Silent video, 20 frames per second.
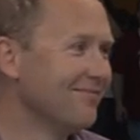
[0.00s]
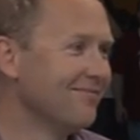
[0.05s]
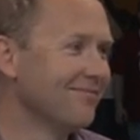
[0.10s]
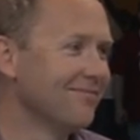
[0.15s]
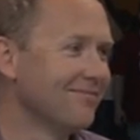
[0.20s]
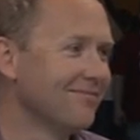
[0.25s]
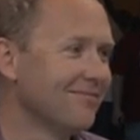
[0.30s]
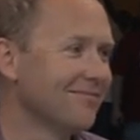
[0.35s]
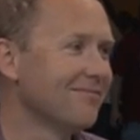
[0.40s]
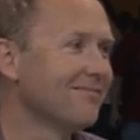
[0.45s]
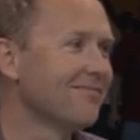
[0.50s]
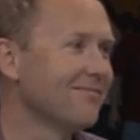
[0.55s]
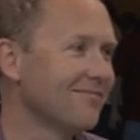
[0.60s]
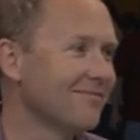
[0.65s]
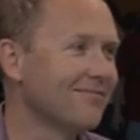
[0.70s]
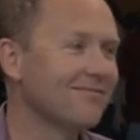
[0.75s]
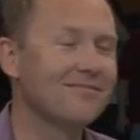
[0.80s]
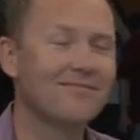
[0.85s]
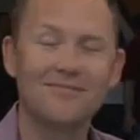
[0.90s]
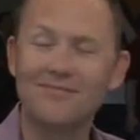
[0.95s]

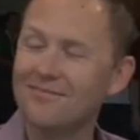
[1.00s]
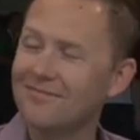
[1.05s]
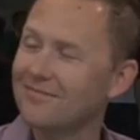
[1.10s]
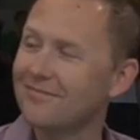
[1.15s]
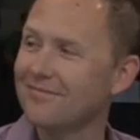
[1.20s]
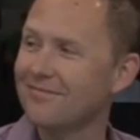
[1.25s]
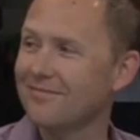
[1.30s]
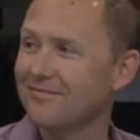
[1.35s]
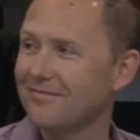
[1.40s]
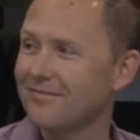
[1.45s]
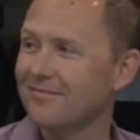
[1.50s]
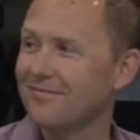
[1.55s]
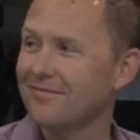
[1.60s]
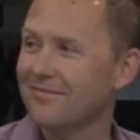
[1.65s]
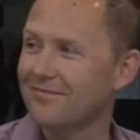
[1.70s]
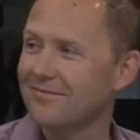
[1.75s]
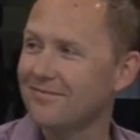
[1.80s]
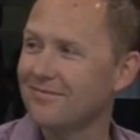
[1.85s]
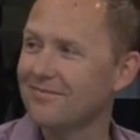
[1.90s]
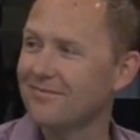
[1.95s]

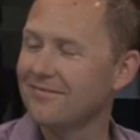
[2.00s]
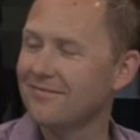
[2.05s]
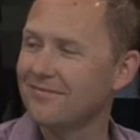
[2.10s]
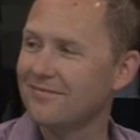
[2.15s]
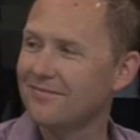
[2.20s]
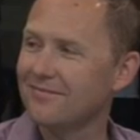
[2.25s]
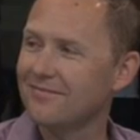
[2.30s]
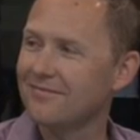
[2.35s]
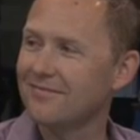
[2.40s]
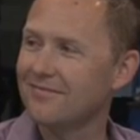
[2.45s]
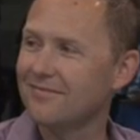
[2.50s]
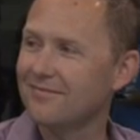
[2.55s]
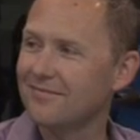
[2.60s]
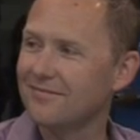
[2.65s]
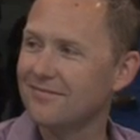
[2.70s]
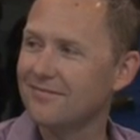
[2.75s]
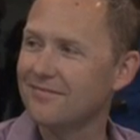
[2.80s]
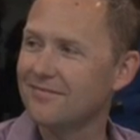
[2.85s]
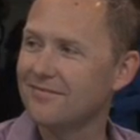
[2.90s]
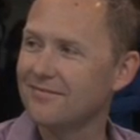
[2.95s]

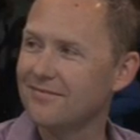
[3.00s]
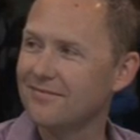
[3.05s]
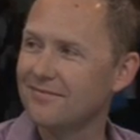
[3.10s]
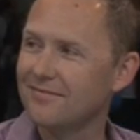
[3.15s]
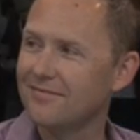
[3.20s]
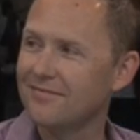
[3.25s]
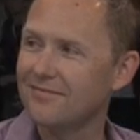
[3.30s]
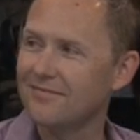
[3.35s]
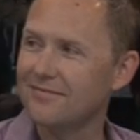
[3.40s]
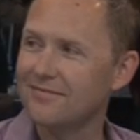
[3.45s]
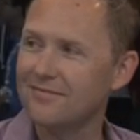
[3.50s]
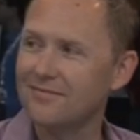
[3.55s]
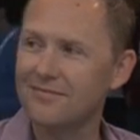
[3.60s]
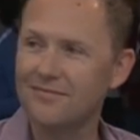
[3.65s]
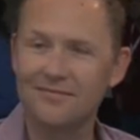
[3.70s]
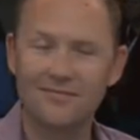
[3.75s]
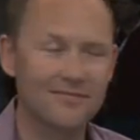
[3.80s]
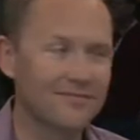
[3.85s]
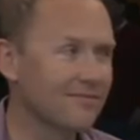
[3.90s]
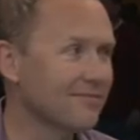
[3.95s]

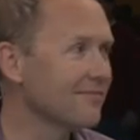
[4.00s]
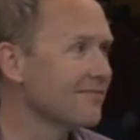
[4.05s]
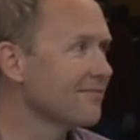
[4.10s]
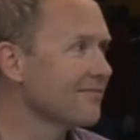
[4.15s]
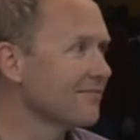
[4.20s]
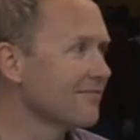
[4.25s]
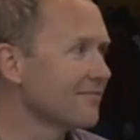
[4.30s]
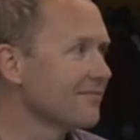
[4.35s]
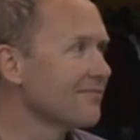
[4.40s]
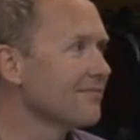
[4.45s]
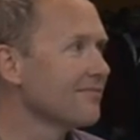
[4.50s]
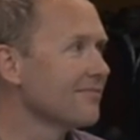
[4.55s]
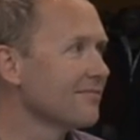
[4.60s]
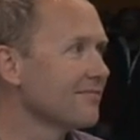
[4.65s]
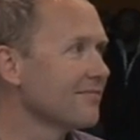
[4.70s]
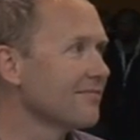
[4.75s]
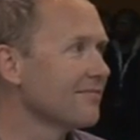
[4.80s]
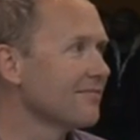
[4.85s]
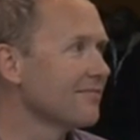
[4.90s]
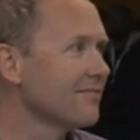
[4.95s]

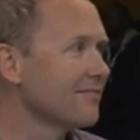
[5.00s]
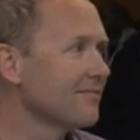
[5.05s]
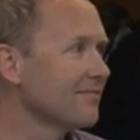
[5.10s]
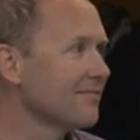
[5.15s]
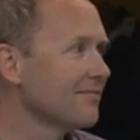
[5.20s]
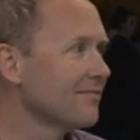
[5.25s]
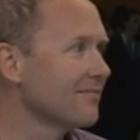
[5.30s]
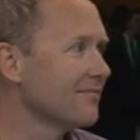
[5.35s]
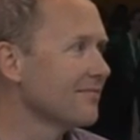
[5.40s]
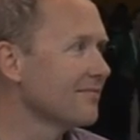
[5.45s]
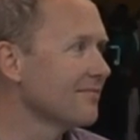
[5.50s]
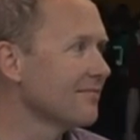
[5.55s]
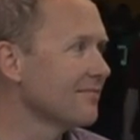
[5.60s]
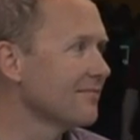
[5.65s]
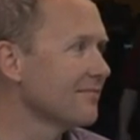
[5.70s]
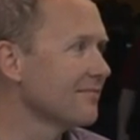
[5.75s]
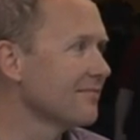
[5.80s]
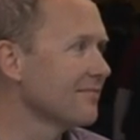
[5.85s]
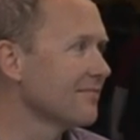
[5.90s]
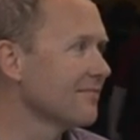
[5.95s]

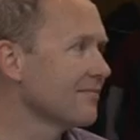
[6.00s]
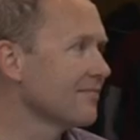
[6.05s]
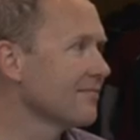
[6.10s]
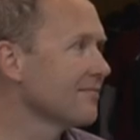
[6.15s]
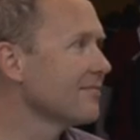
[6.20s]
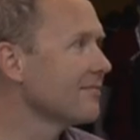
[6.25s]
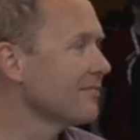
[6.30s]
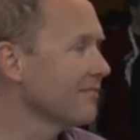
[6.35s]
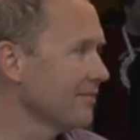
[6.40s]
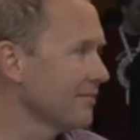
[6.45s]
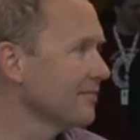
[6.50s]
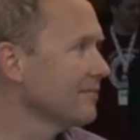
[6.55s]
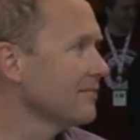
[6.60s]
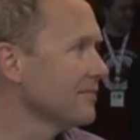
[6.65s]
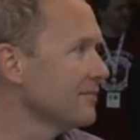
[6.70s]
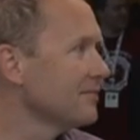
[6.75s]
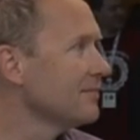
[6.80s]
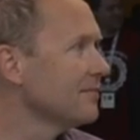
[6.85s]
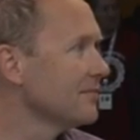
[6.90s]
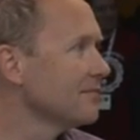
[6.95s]

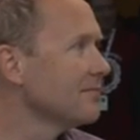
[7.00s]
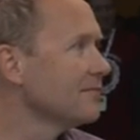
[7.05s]
(not speaking)